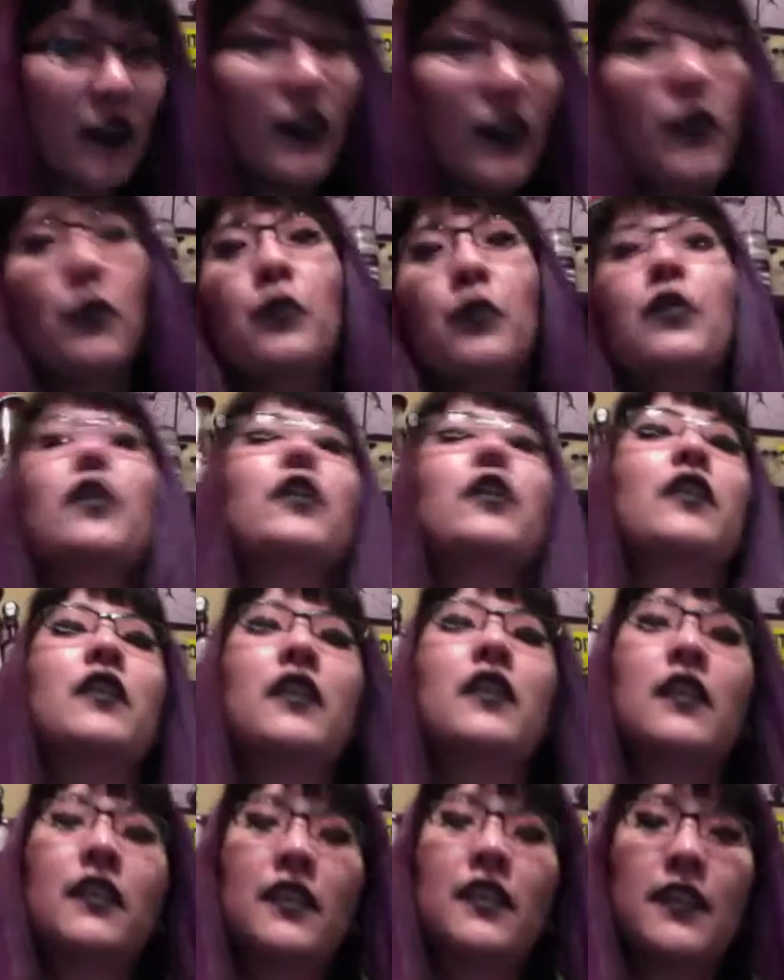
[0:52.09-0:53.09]
work
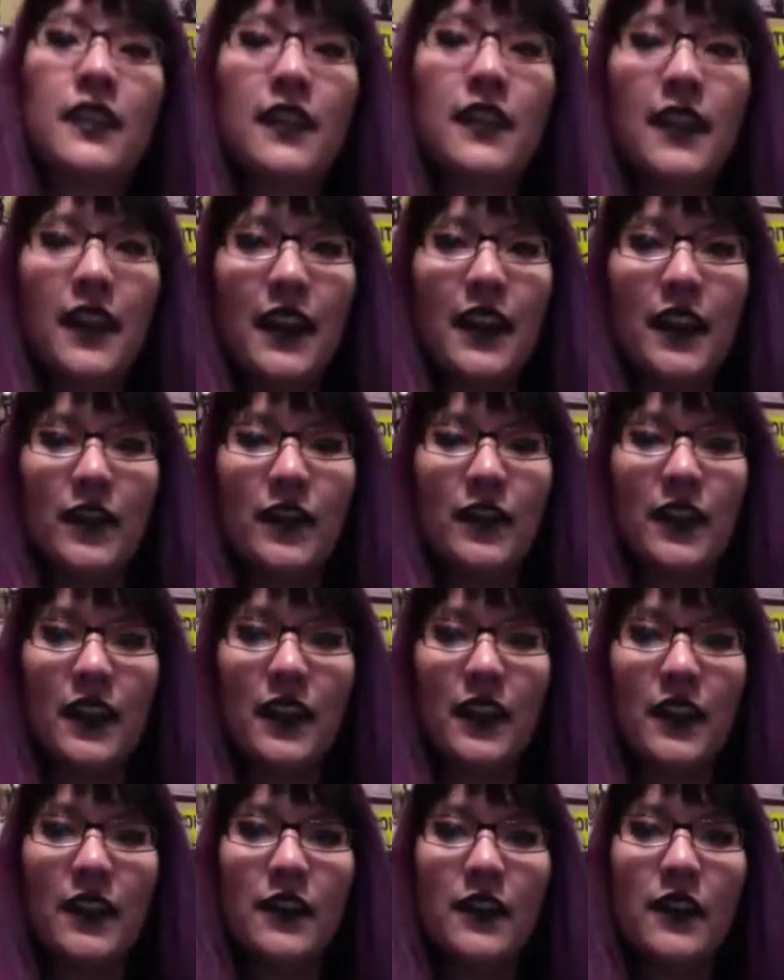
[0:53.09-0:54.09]
that I've
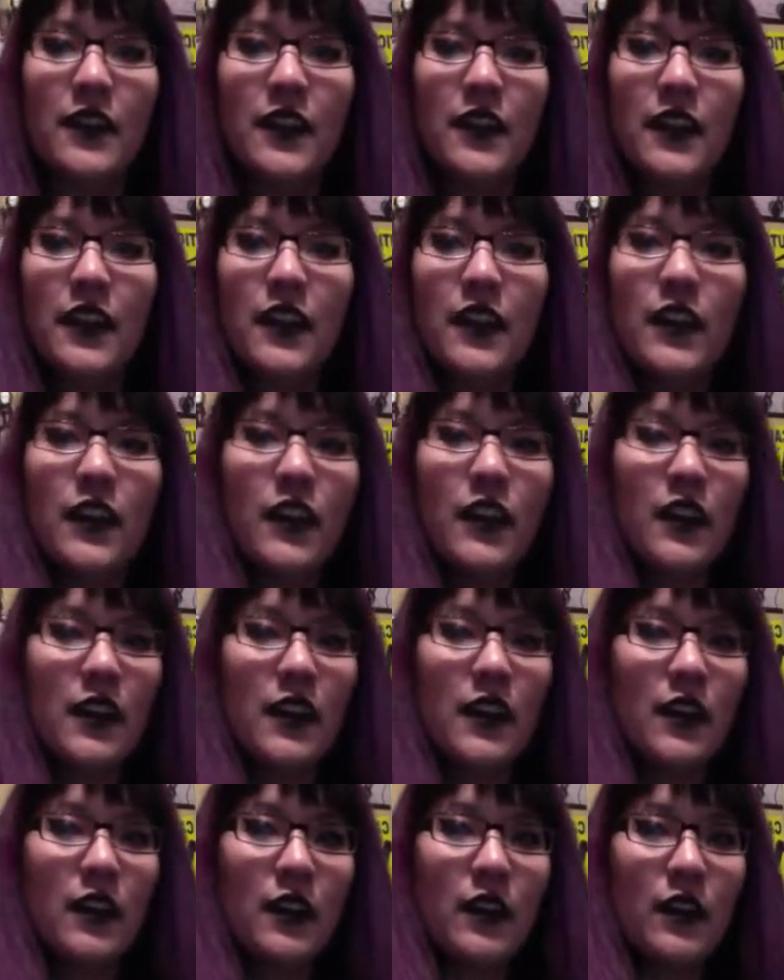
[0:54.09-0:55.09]
done.
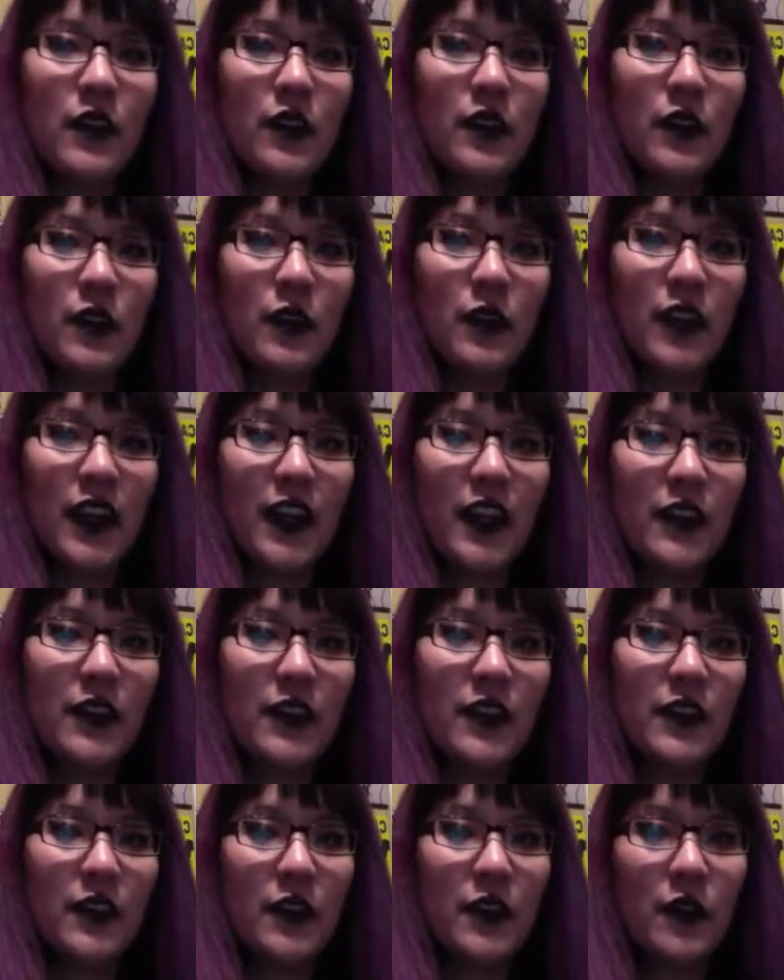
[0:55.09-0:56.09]
Okay,
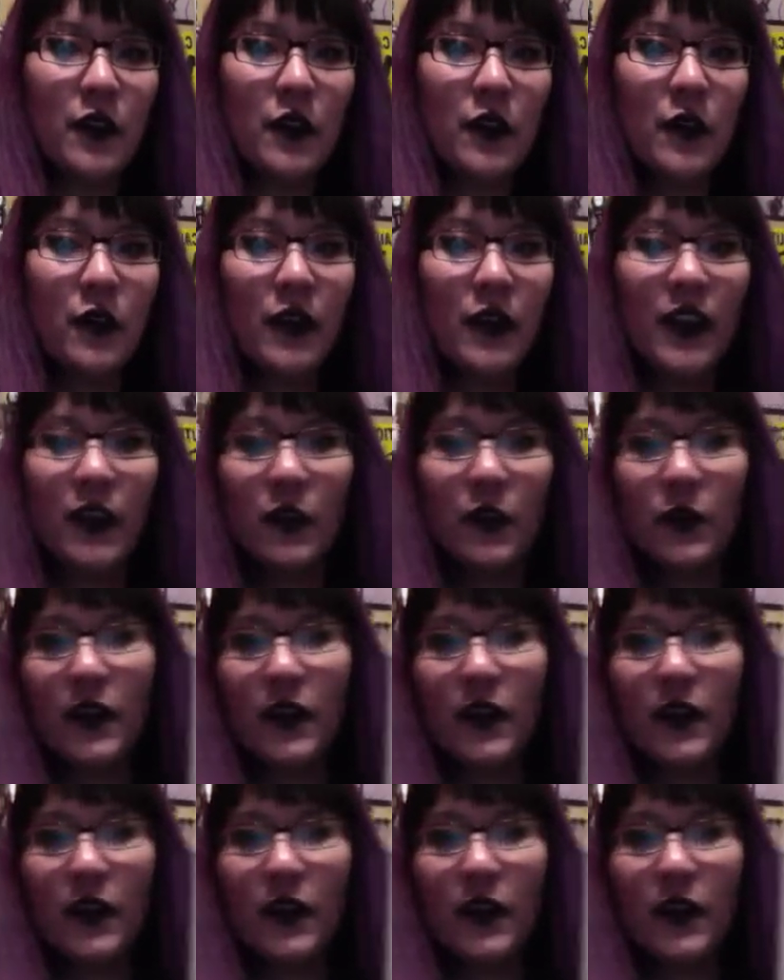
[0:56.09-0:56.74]
so here we